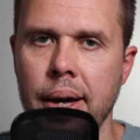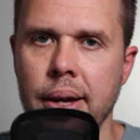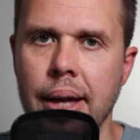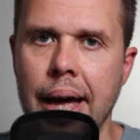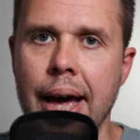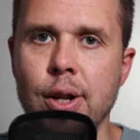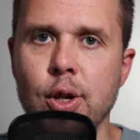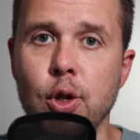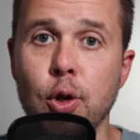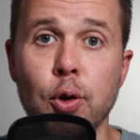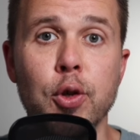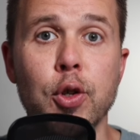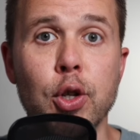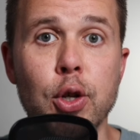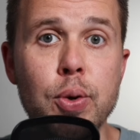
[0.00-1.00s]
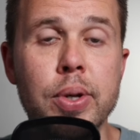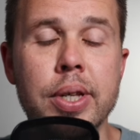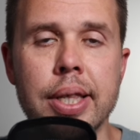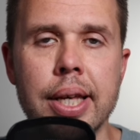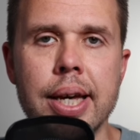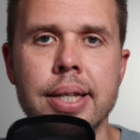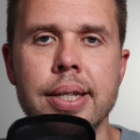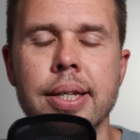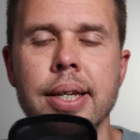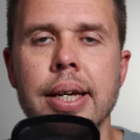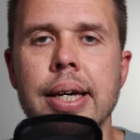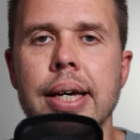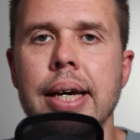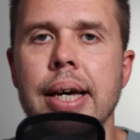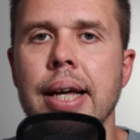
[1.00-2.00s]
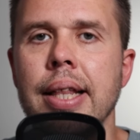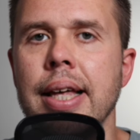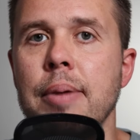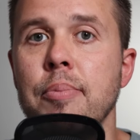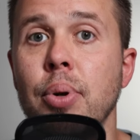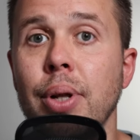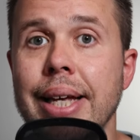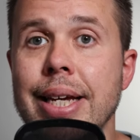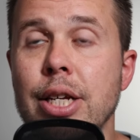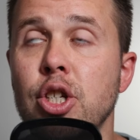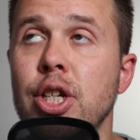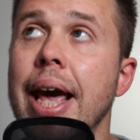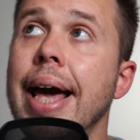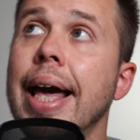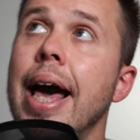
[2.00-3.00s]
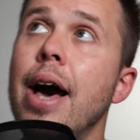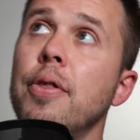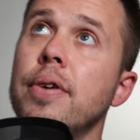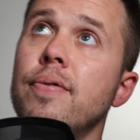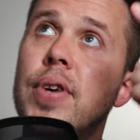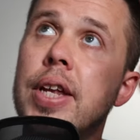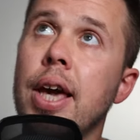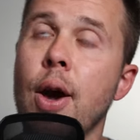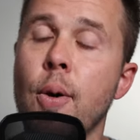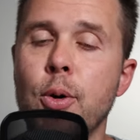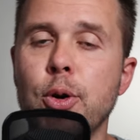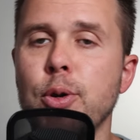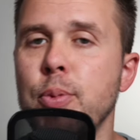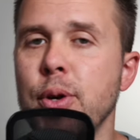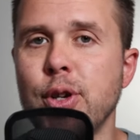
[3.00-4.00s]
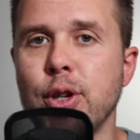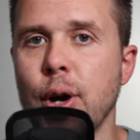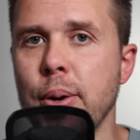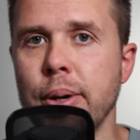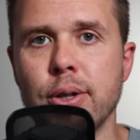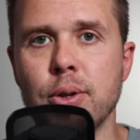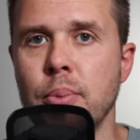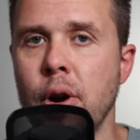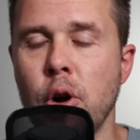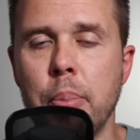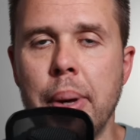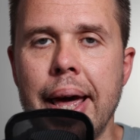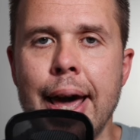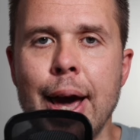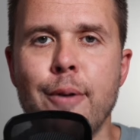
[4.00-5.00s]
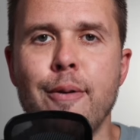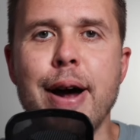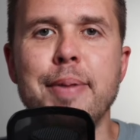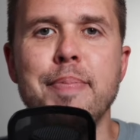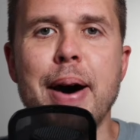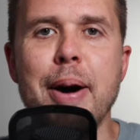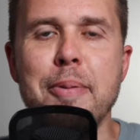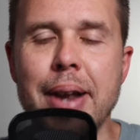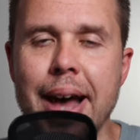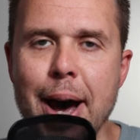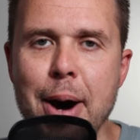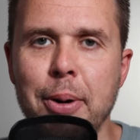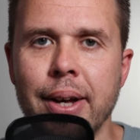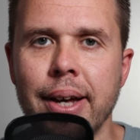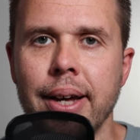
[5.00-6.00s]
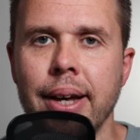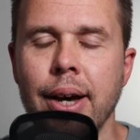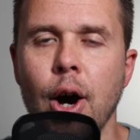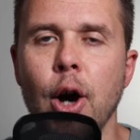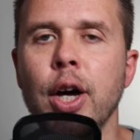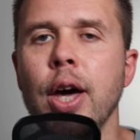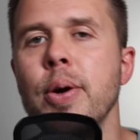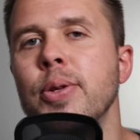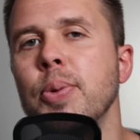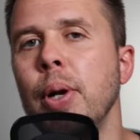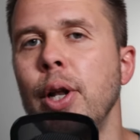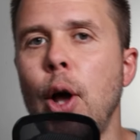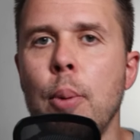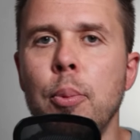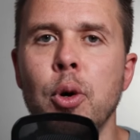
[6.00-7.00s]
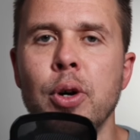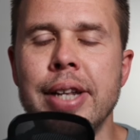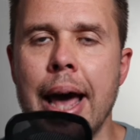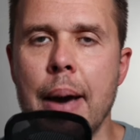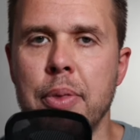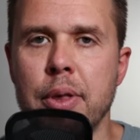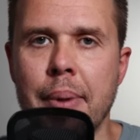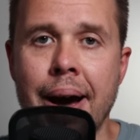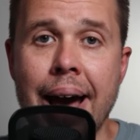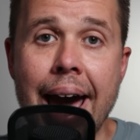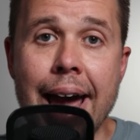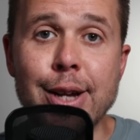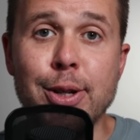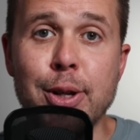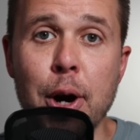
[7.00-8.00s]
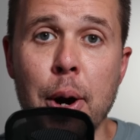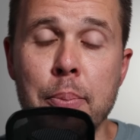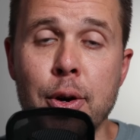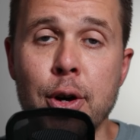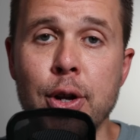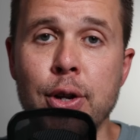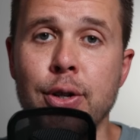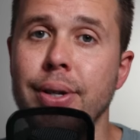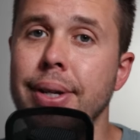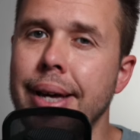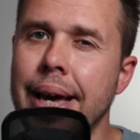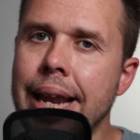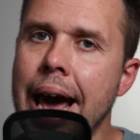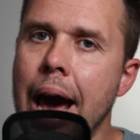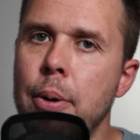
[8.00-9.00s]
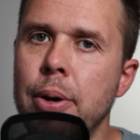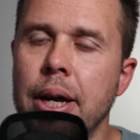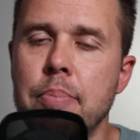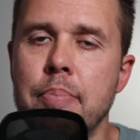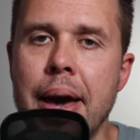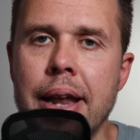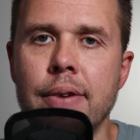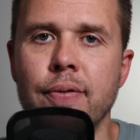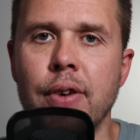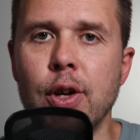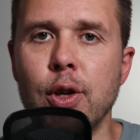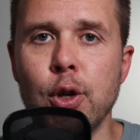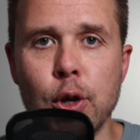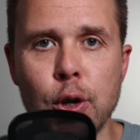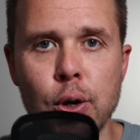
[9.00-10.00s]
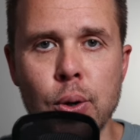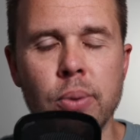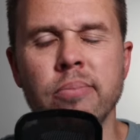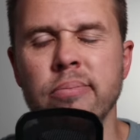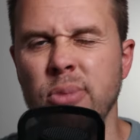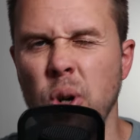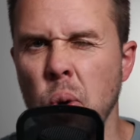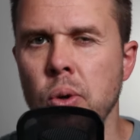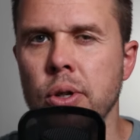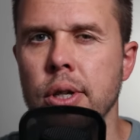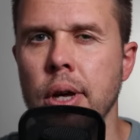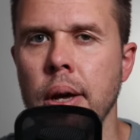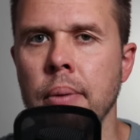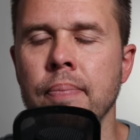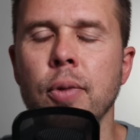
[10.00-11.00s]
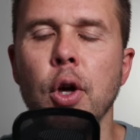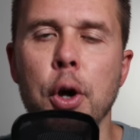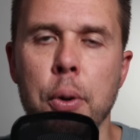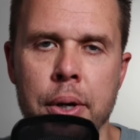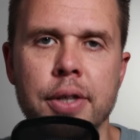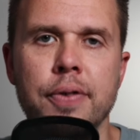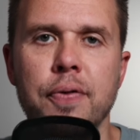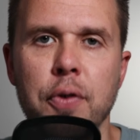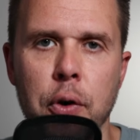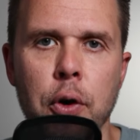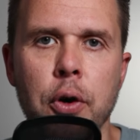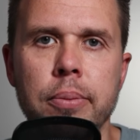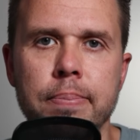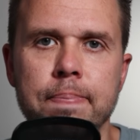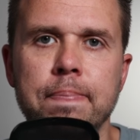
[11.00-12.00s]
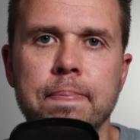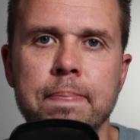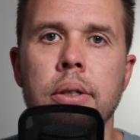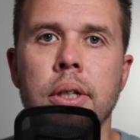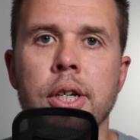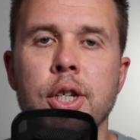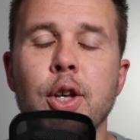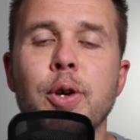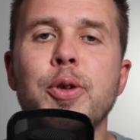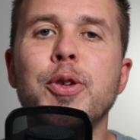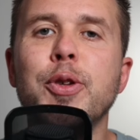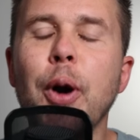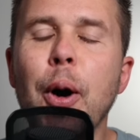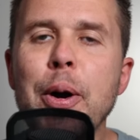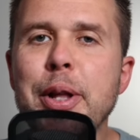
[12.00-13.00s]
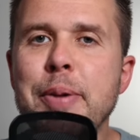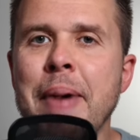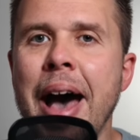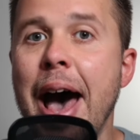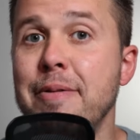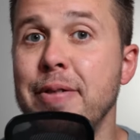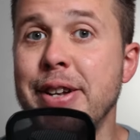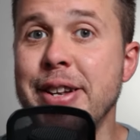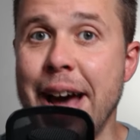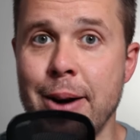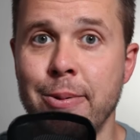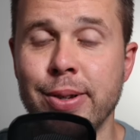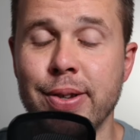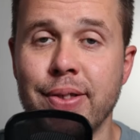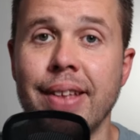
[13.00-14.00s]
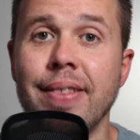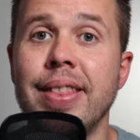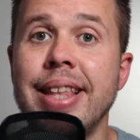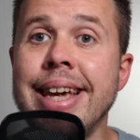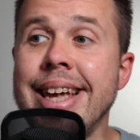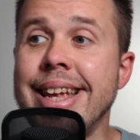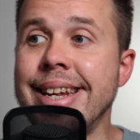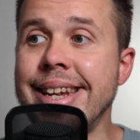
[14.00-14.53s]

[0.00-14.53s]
that and you're new to this, then please check out the video which will be showing somewhere up here around about now. I go into a lot more depth about HDR Merge and how it can benefit you, also who it's for. So Skylum have announced that the